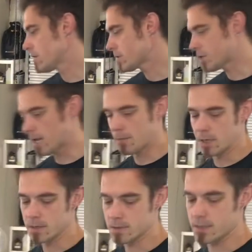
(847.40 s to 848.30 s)

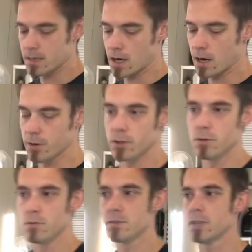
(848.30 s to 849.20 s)
chamois are
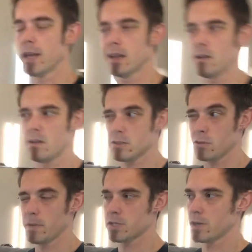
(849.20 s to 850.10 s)
used, and I'll also
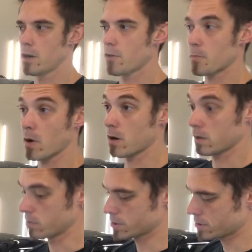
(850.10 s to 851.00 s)
mention another
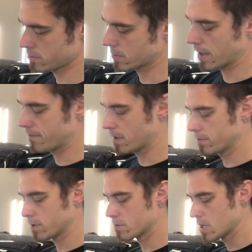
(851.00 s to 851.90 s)
product which I've never
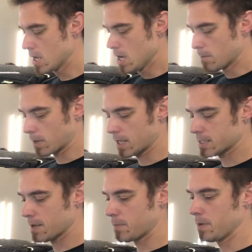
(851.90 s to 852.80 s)
used. But a lot of
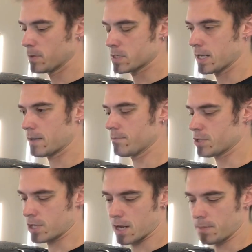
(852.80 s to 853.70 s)
times people take
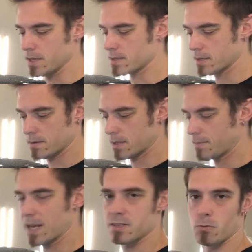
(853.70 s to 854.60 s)
chamois, and
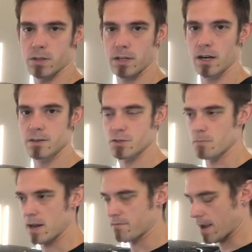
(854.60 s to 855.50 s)
basically what they are is they're
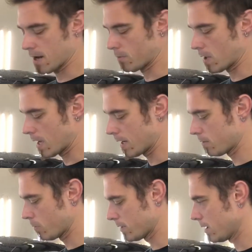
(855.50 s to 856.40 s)
made of animal hide,
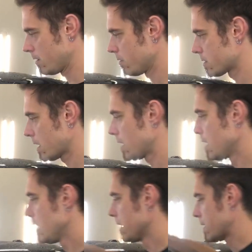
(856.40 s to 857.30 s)
and what they do is they
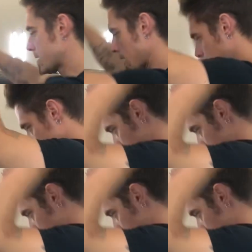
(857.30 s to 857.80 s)
take them and